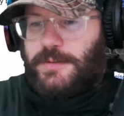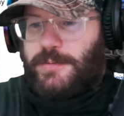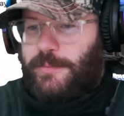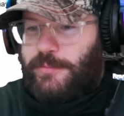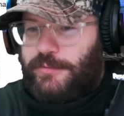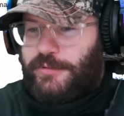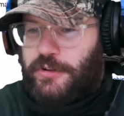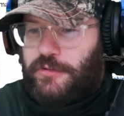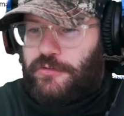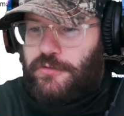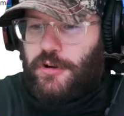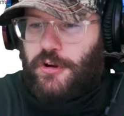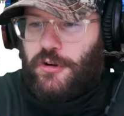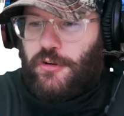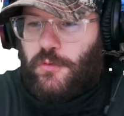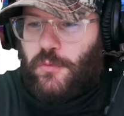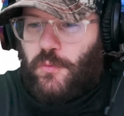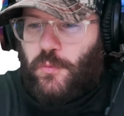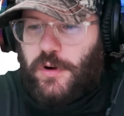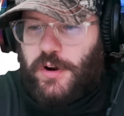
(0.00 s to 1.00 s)
people don't
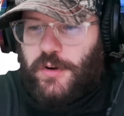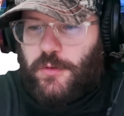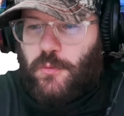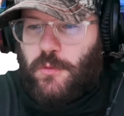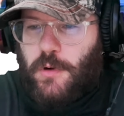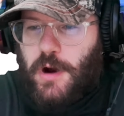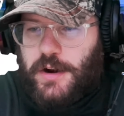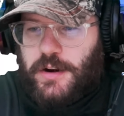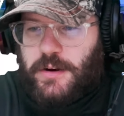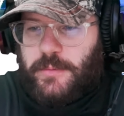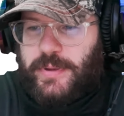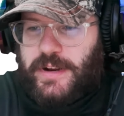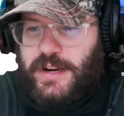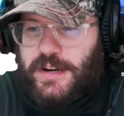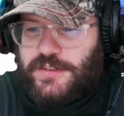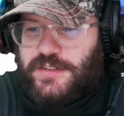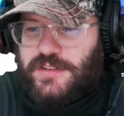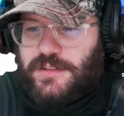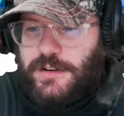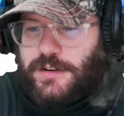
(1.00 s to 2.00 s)
know what water
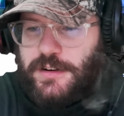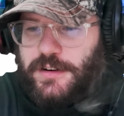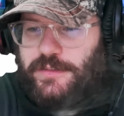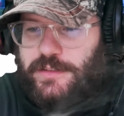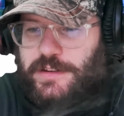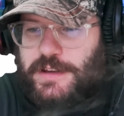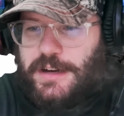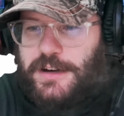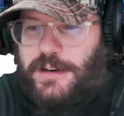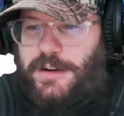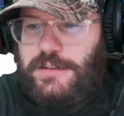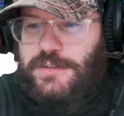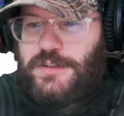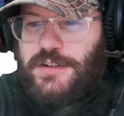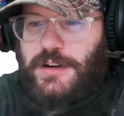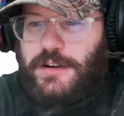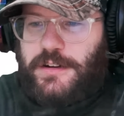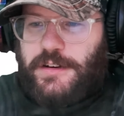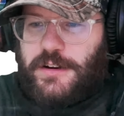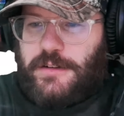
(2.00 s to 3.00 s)
bears are, they are
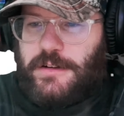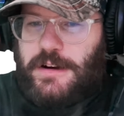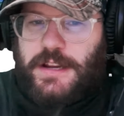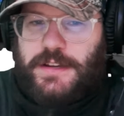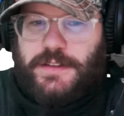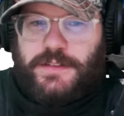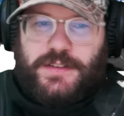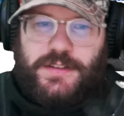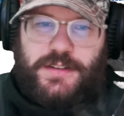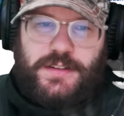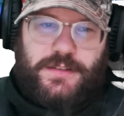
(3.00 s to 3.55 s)
tardigrades.